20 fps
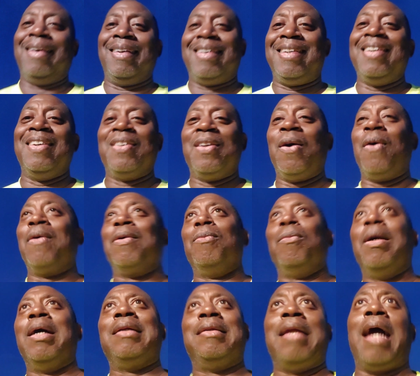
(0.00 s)
you know, and
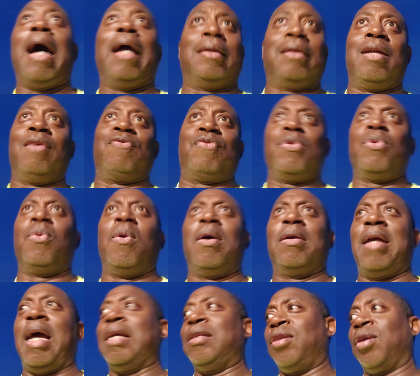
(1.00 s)
whatnot. And if you
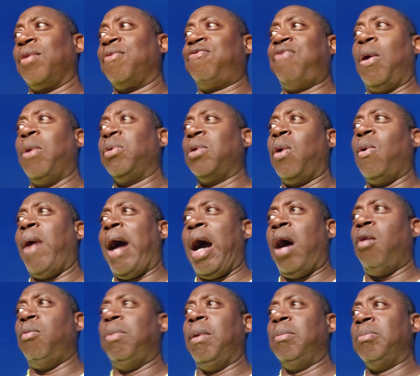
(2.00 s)
want, and your photo
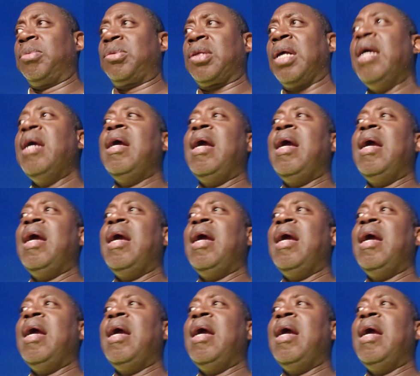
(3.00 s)
albums.